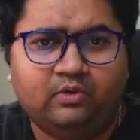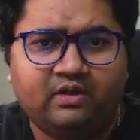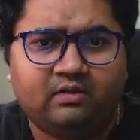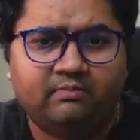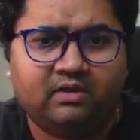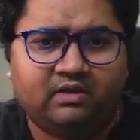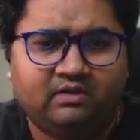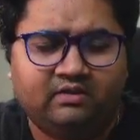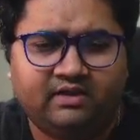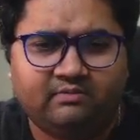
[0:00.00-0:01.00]
it, but
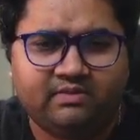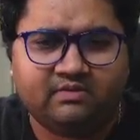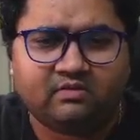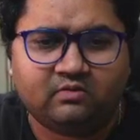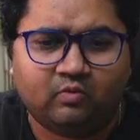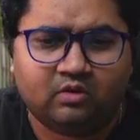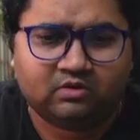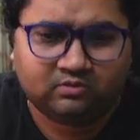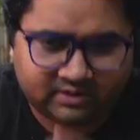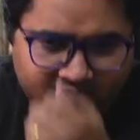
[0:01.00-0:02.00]
let me just walk
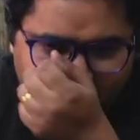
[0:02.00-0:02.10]
through that.